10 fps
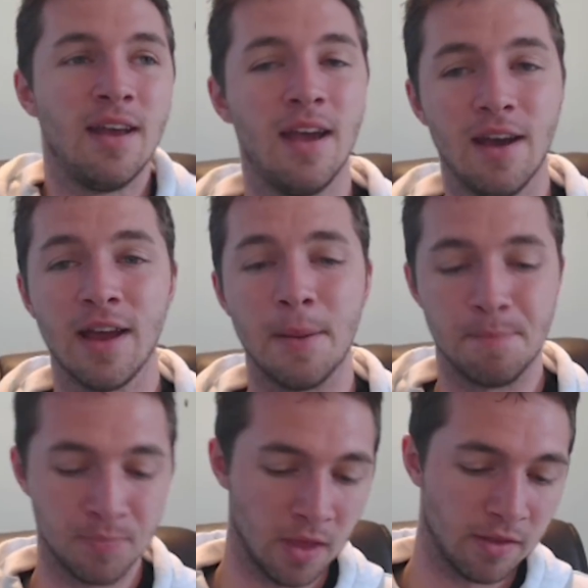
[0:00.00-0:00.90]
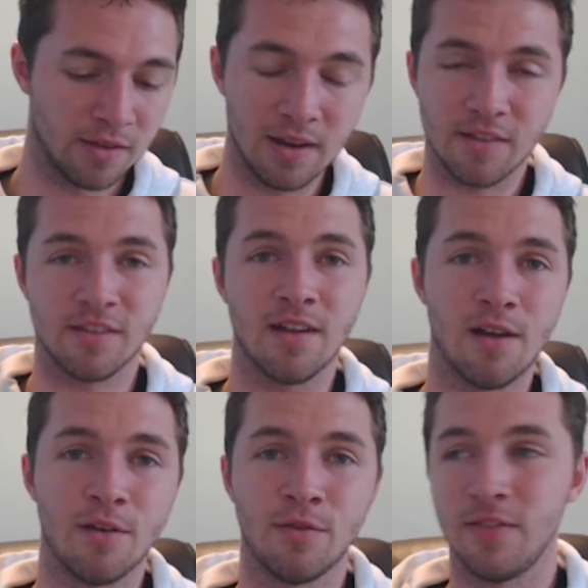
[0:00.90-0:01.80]
okay, so let's
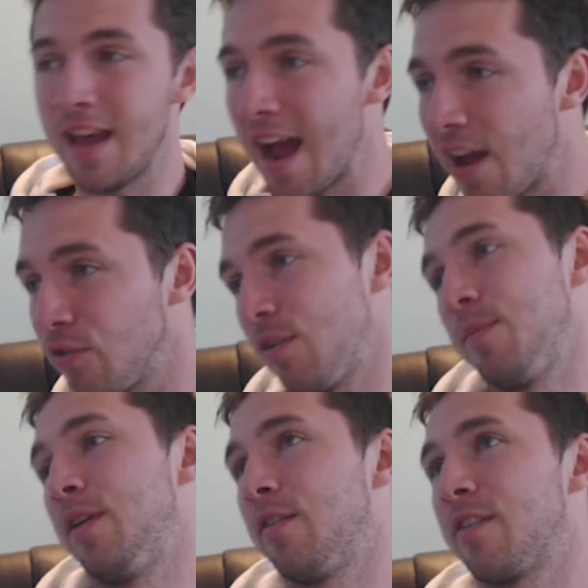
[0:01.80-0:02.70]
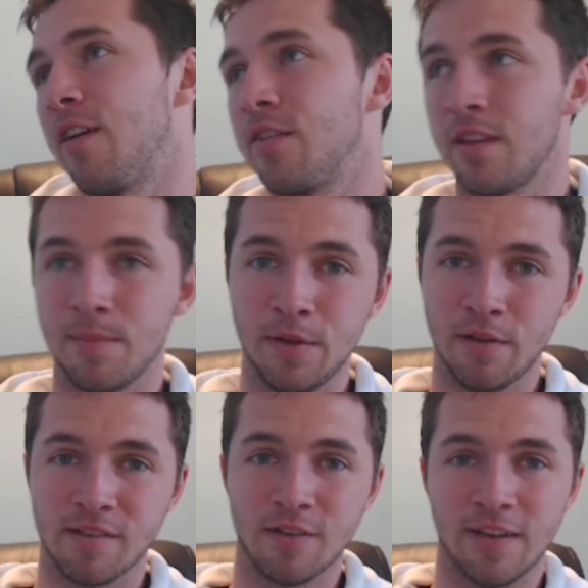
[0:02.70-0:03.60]
start off with the actual computer itself. So the
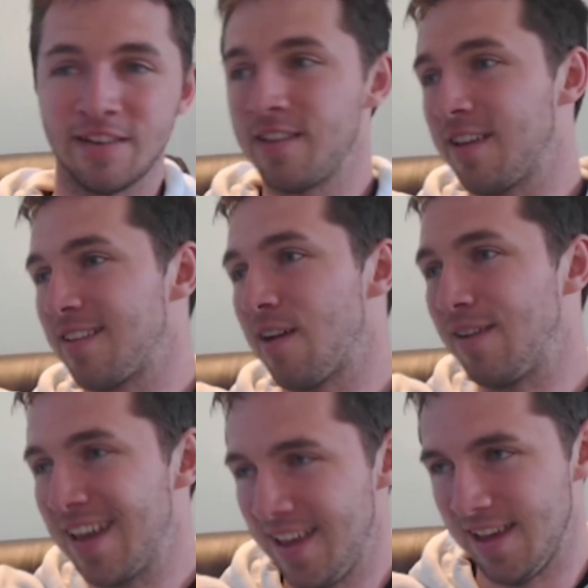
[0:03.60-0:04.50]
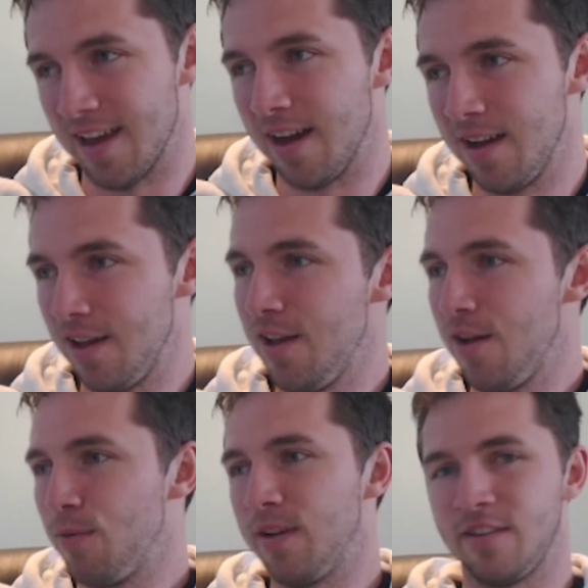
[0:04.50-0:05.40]
computer itself actually sits down here,
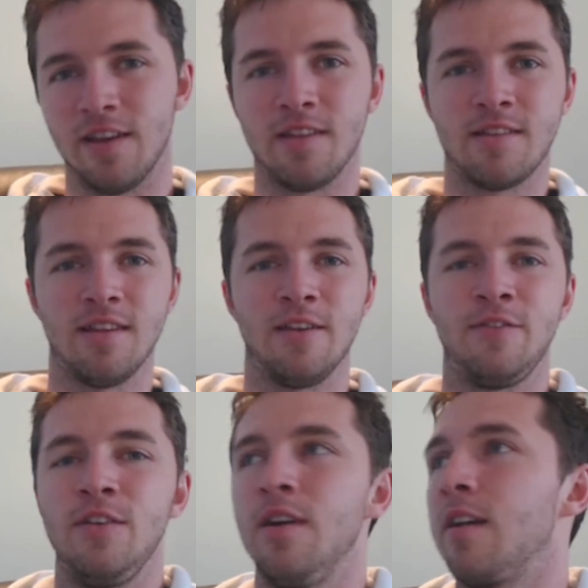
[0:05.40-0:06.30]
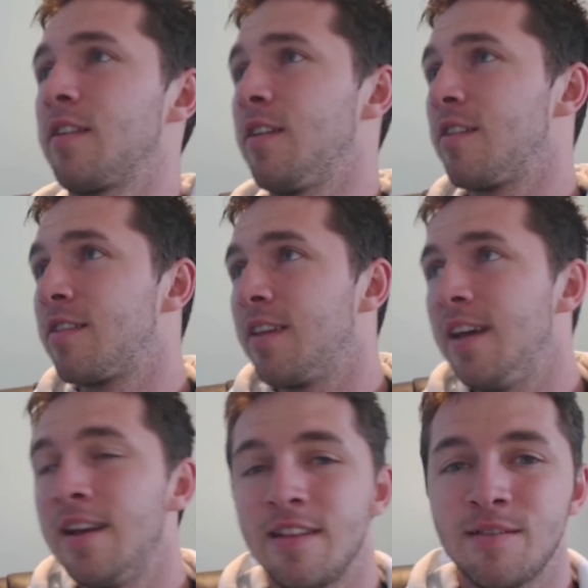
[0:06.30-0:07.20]
which is, if you guys can
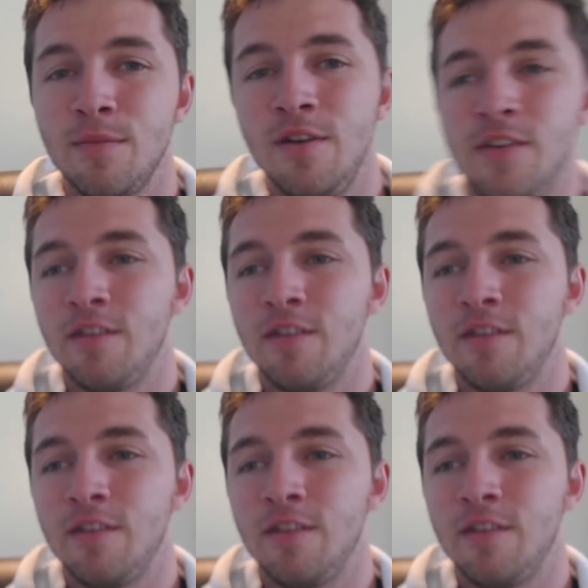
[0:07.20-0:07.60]
see, let's move you